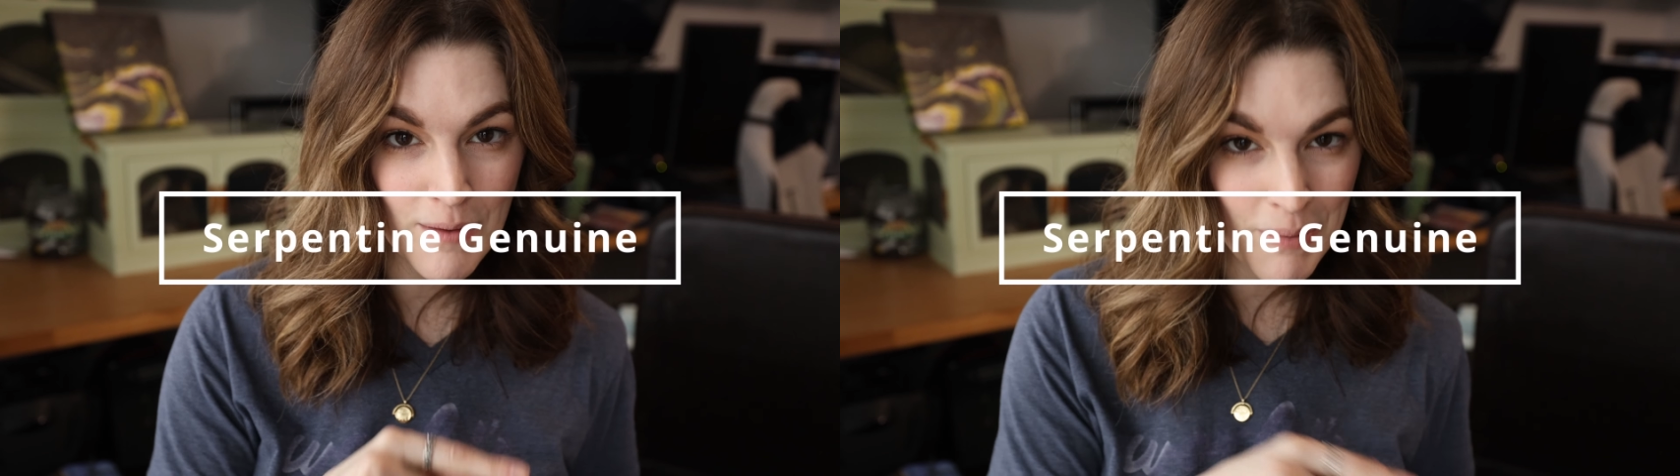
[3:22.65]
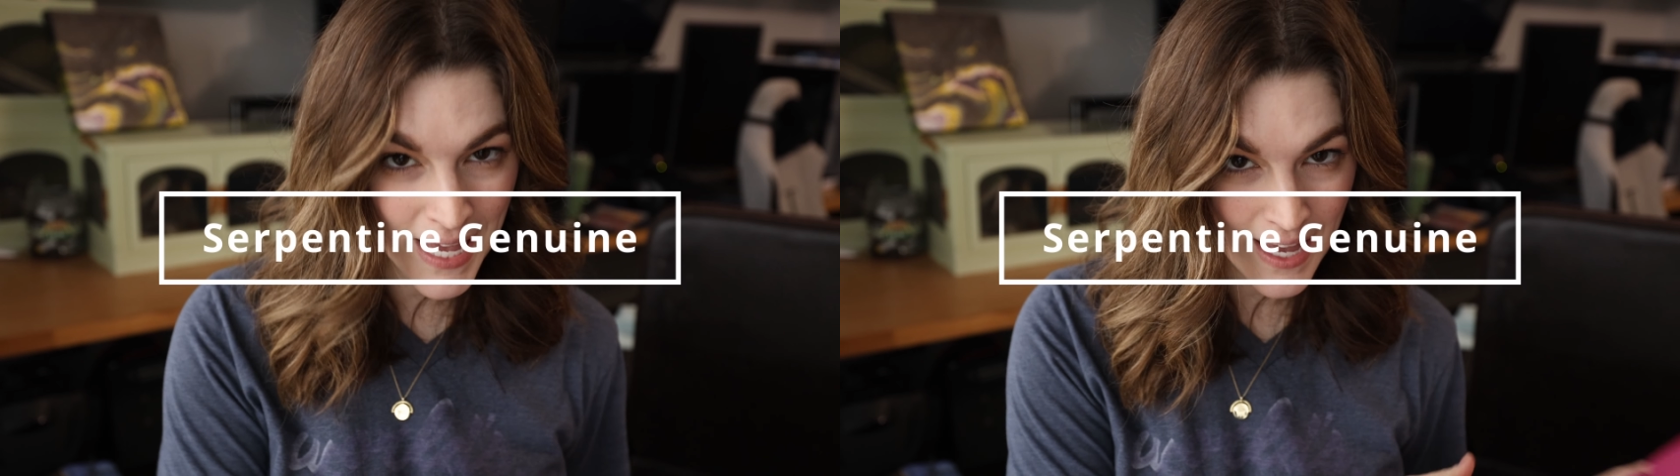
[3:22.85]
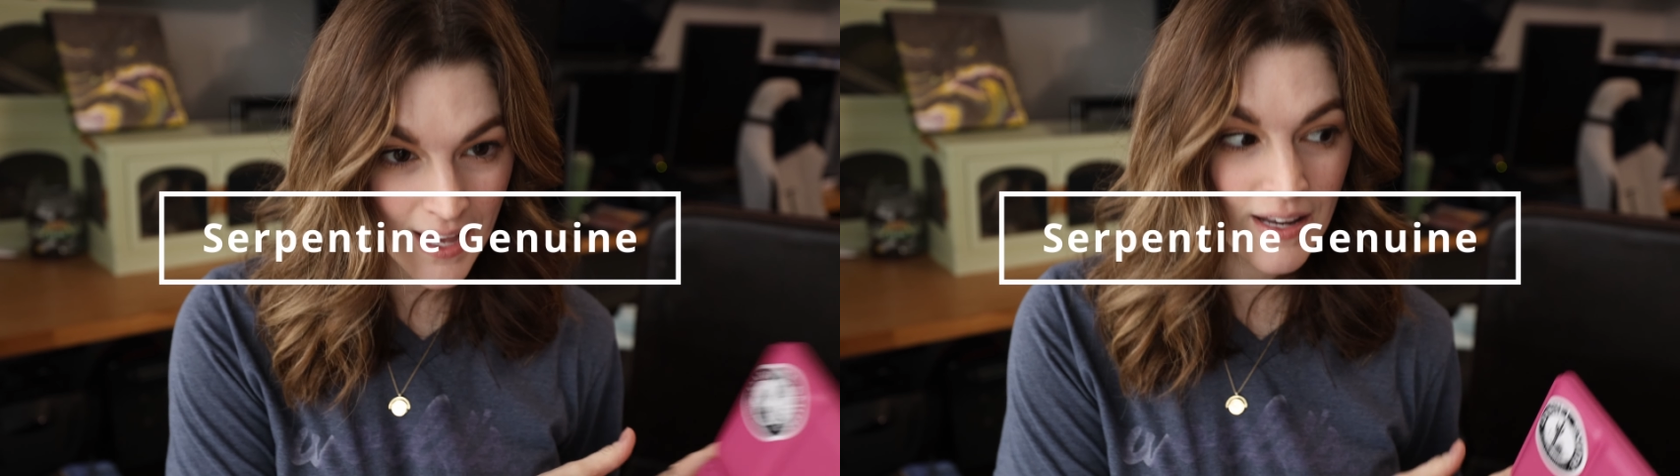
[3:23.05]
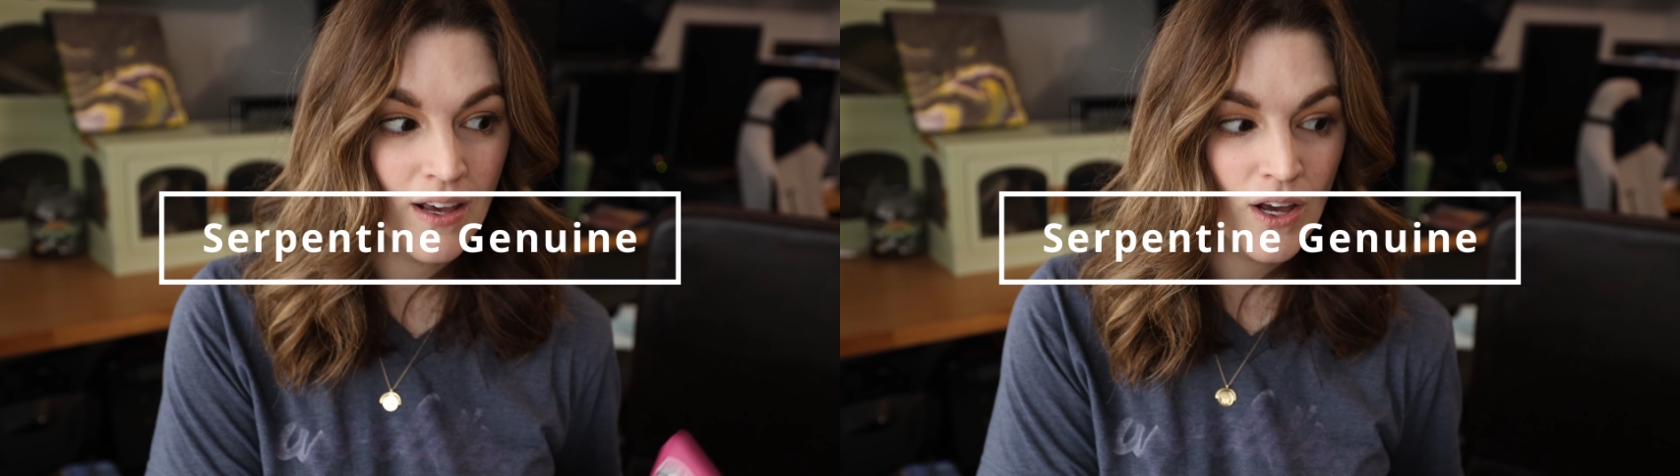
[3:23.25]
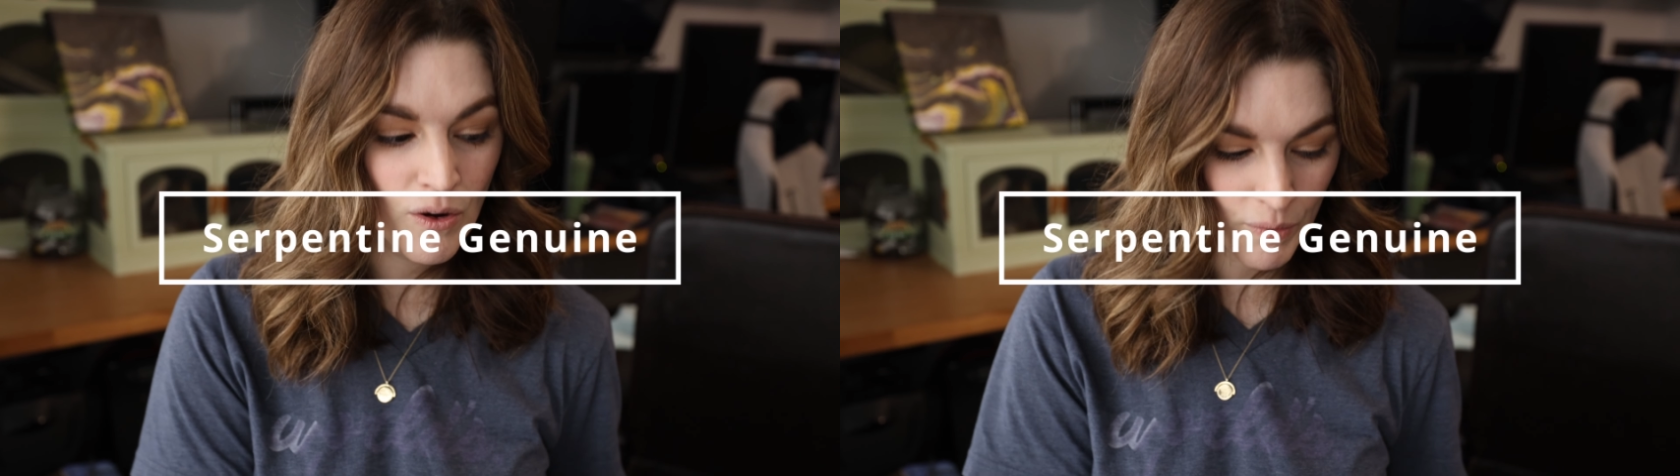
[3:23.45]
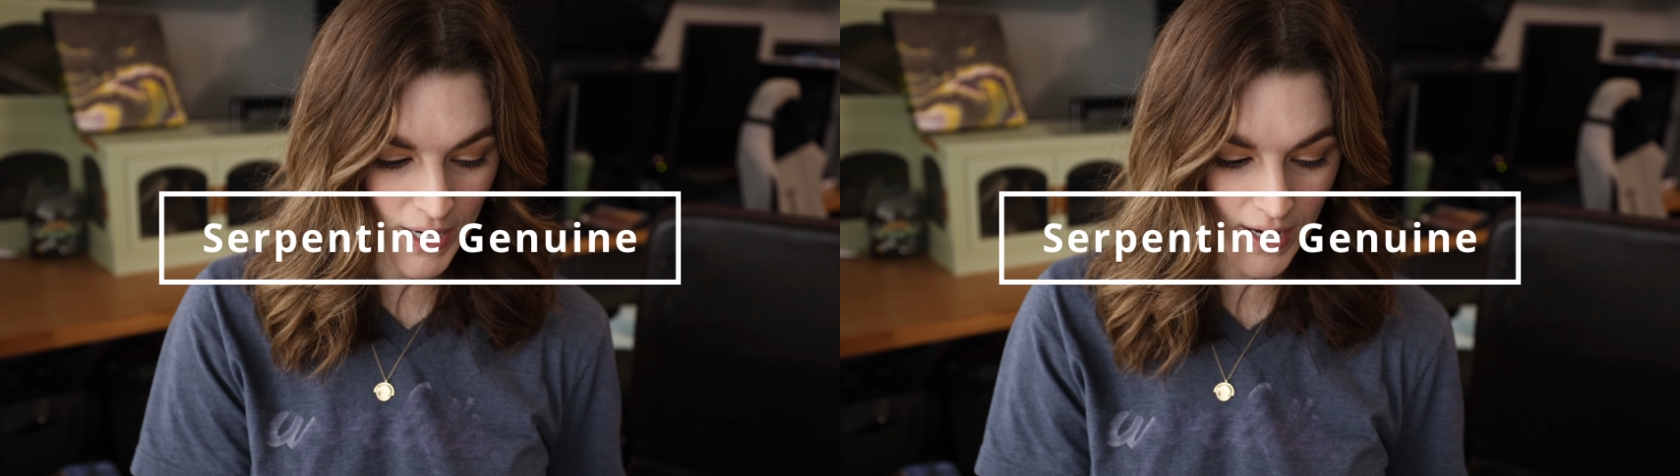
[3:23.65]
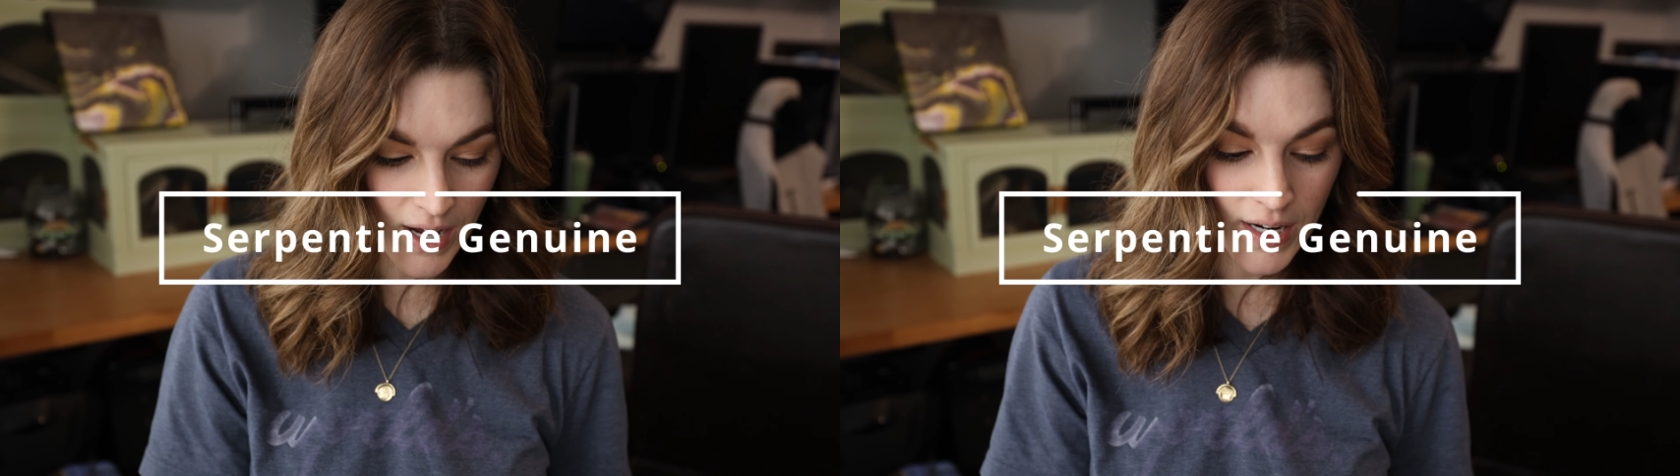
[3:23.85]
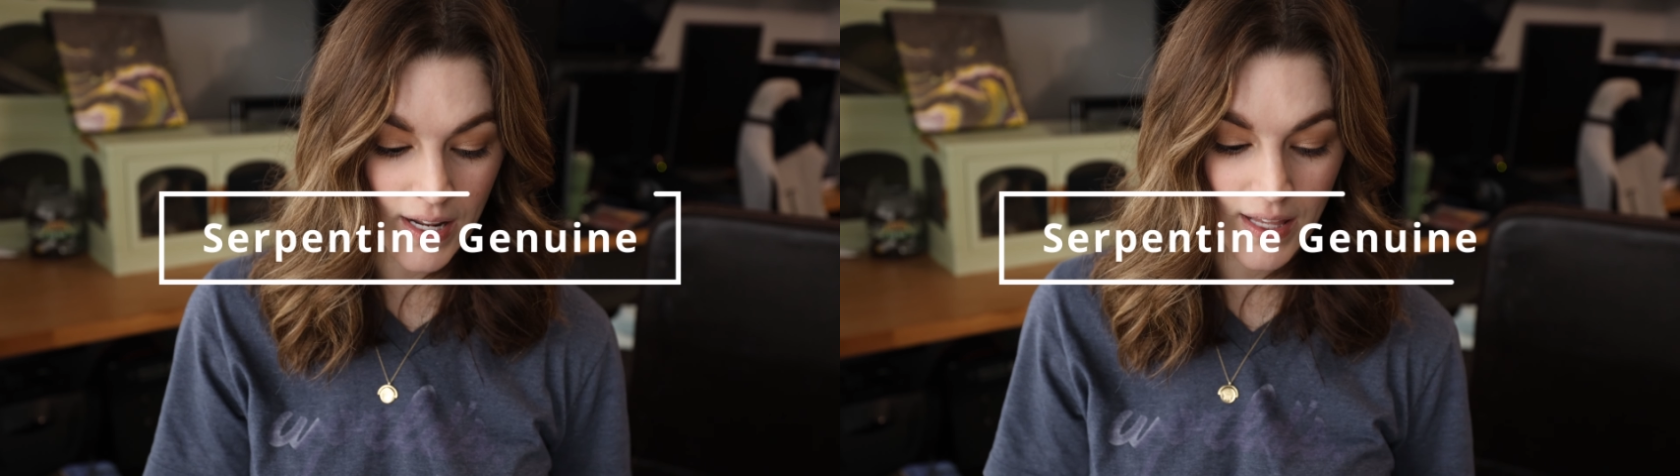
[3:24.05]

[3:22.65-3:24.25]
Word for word: a pan when I got it.